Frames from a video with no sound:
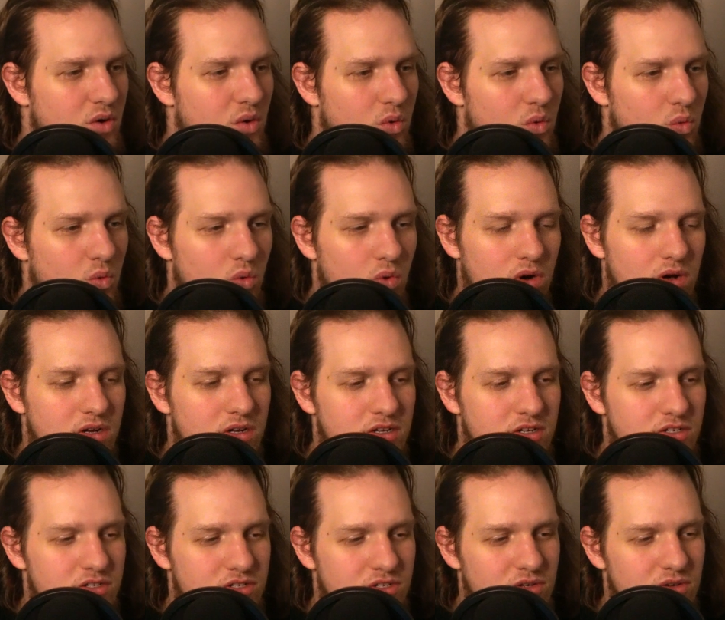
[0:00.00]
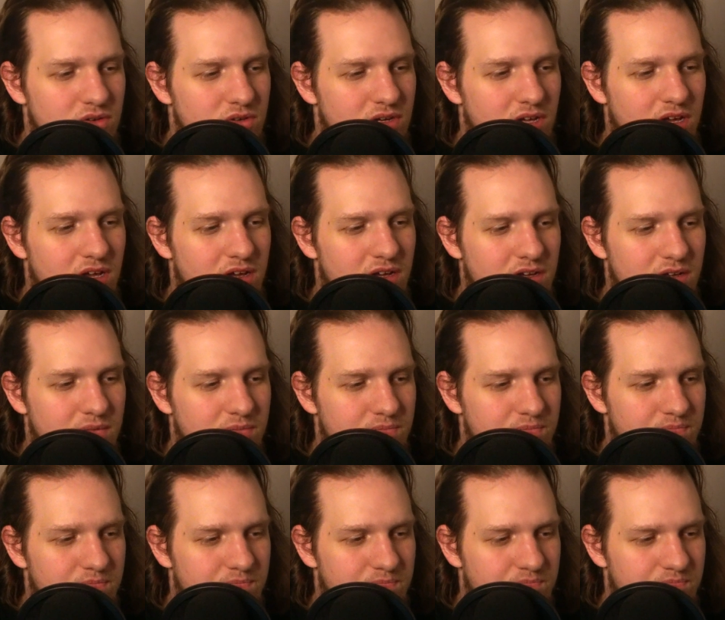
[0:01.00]
What is your
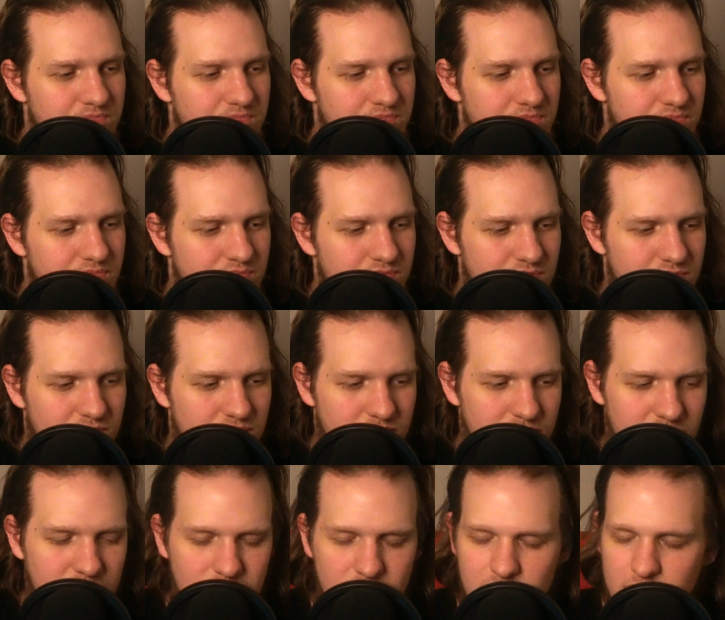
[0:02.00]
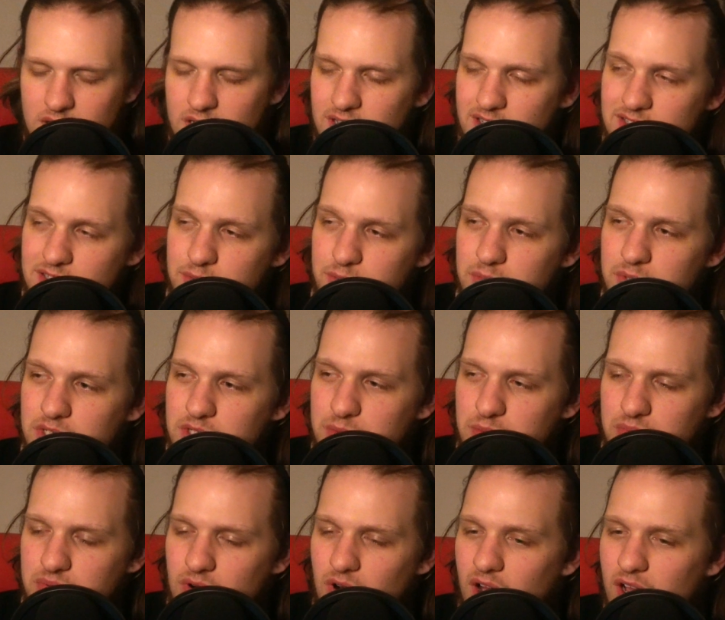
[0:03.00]
name? It's Miss
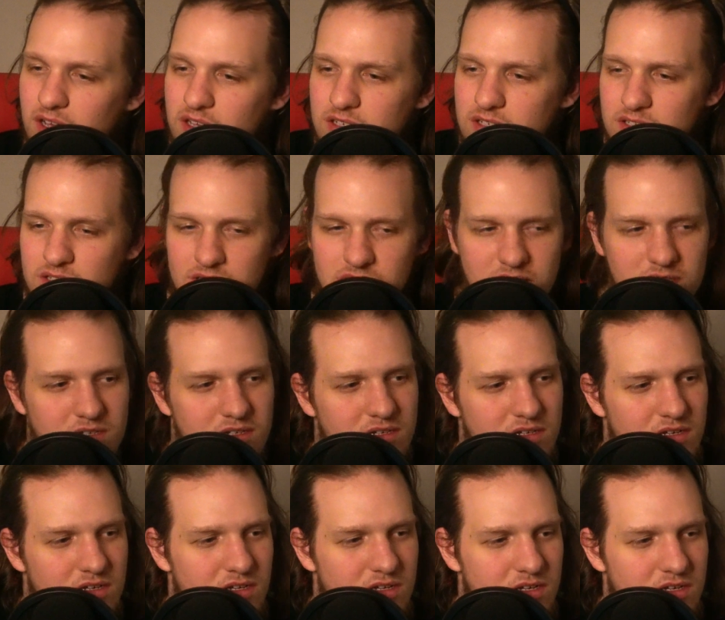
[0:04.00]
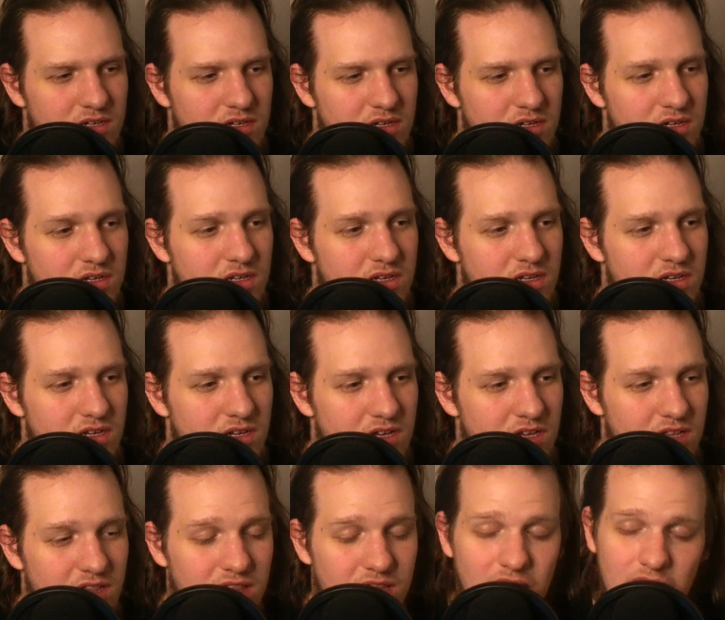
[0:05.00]
Price,
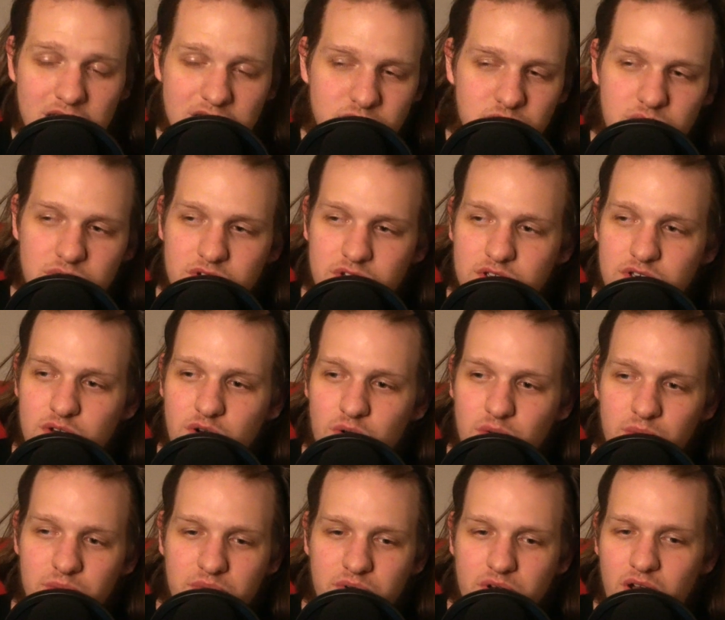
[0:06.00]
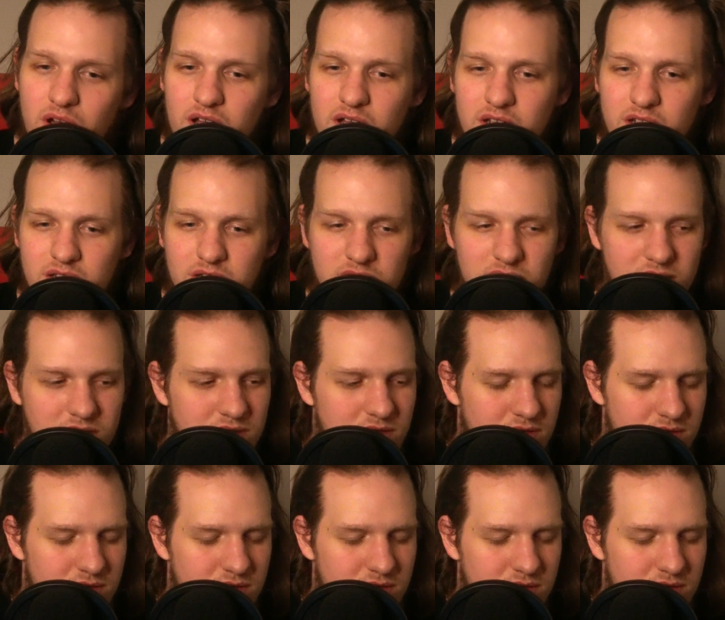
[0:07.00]
and that's what you'll pay